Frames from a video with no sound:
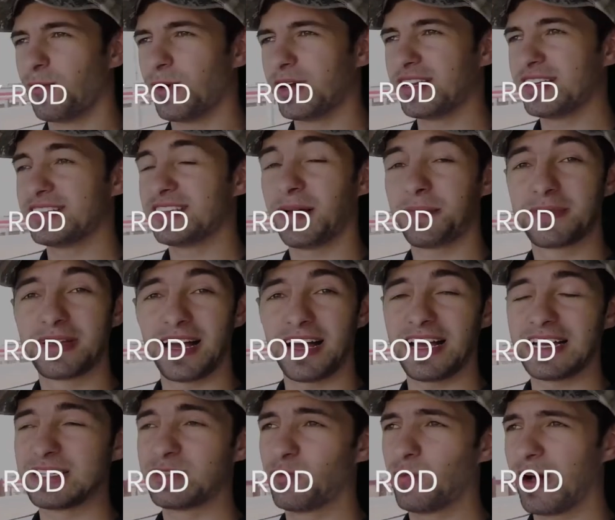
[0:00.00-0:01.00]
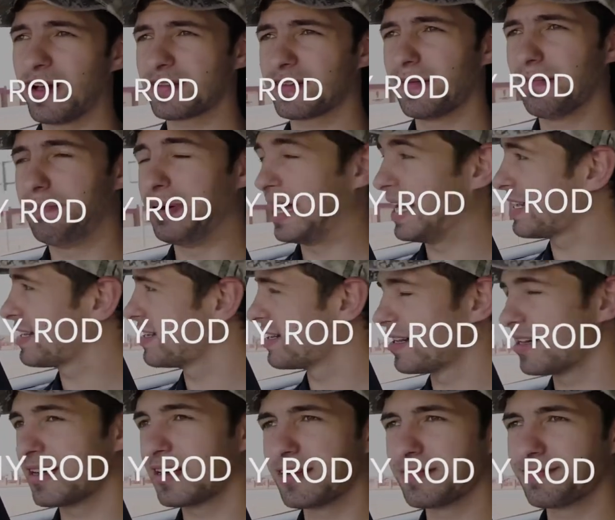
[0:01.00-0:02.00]
What is up, guys? Welcome back.
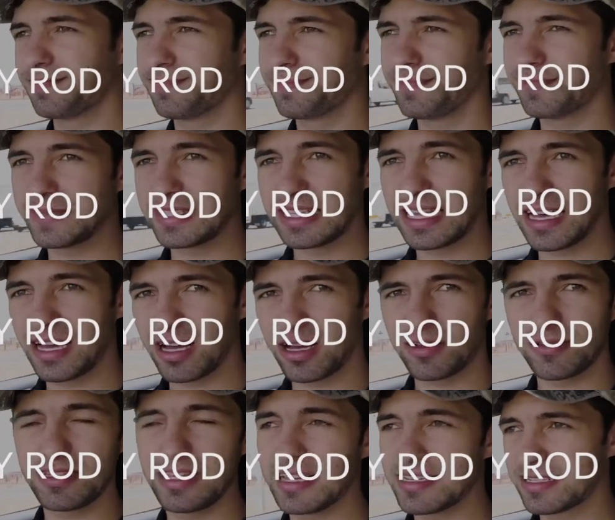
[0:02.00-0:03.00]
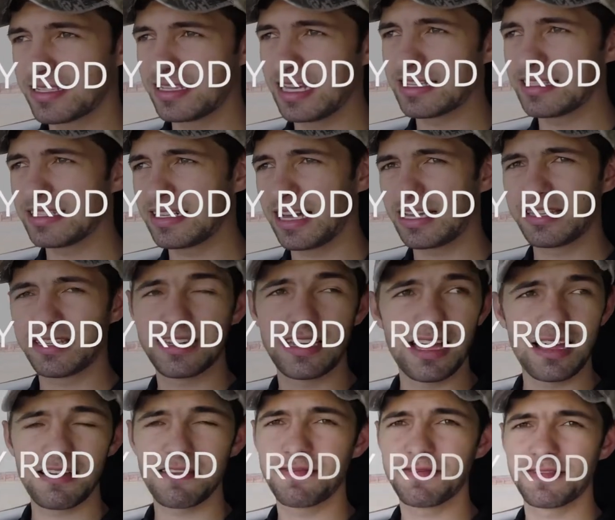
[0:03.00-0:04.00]
Um, now, yes, yesterday I didn't
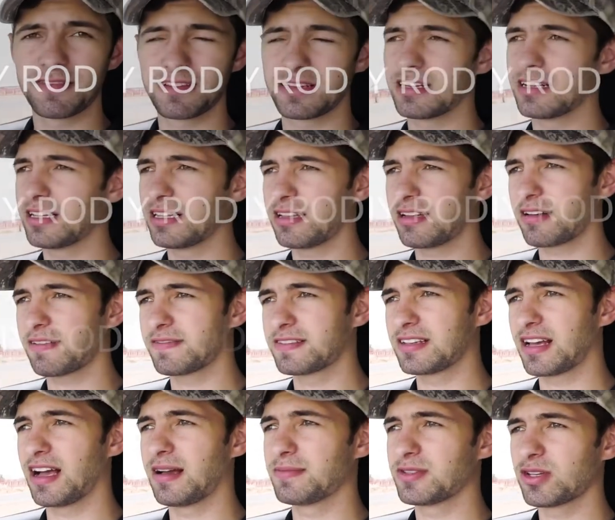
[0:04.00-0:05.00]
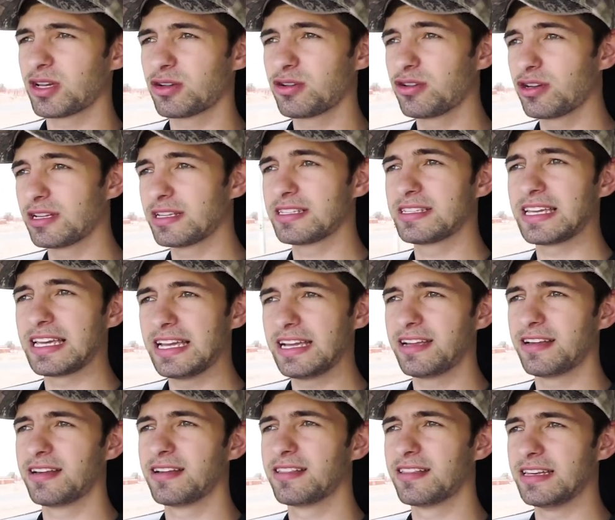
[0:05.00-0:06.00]
have a lot of time, so I couldn't
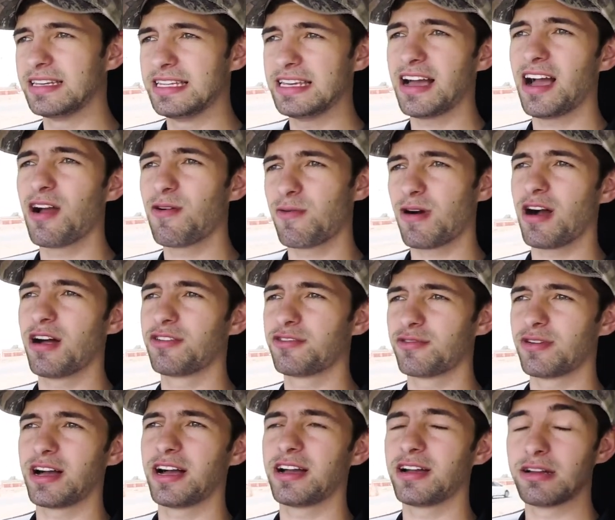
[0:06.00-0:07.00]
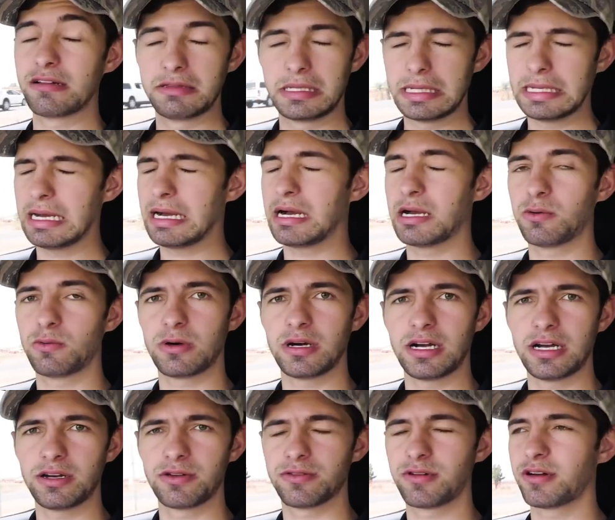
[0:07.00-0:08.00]
take the D I Y rod, or D I
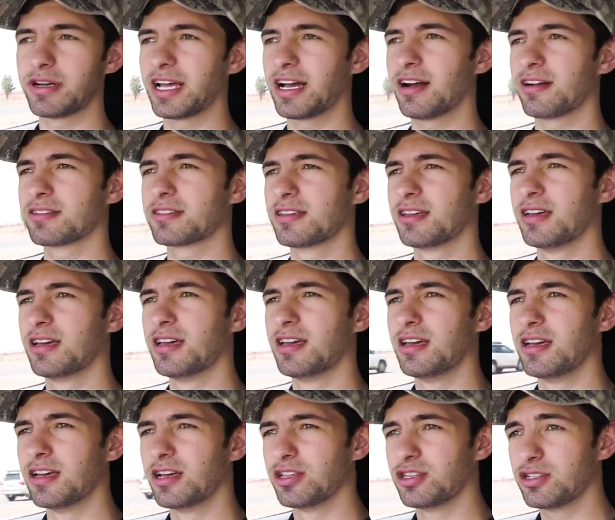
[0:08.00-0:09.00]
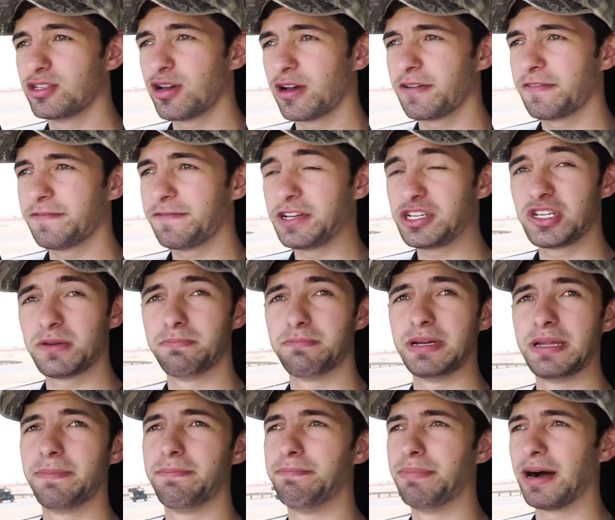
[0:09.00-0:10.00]
Y rod out to go and fish a
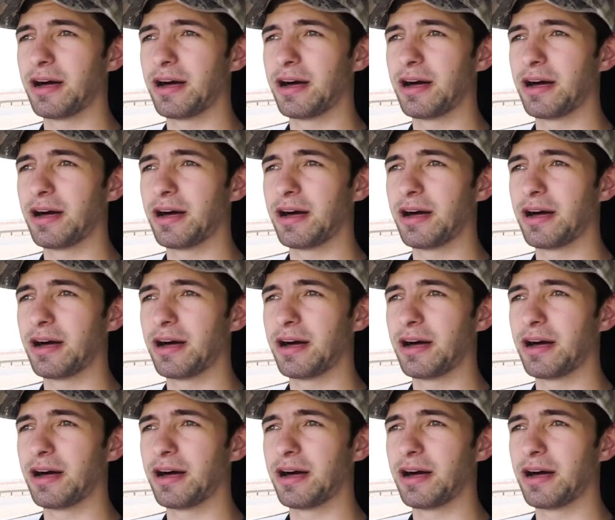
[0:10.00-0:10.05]
bit.